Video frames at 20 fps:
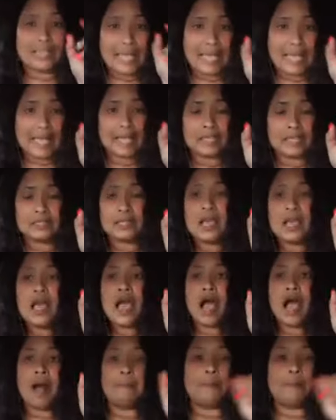eggs
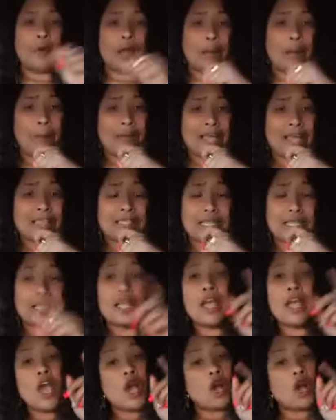and boiled plantain.